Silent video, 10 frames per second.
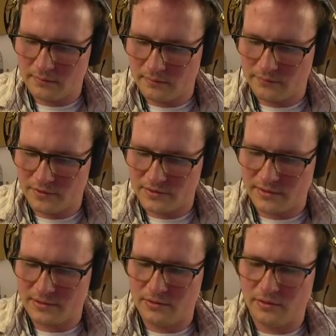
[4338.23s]
First,
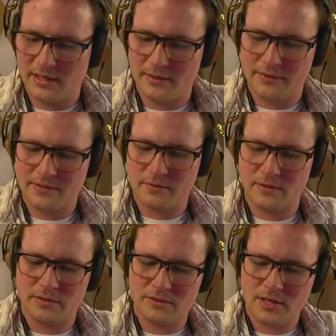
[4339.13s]
let's dull out the
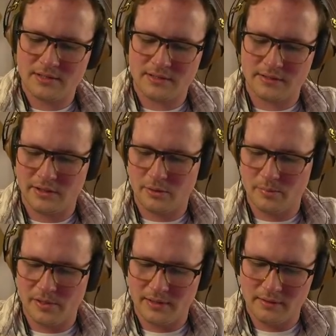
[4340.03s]
screen just a little
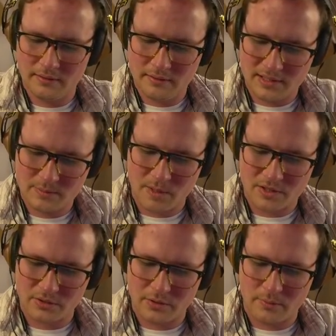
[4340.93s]
bit,
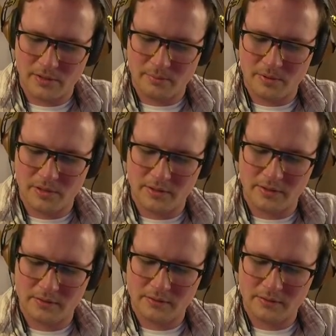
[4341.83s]
especially the one up here.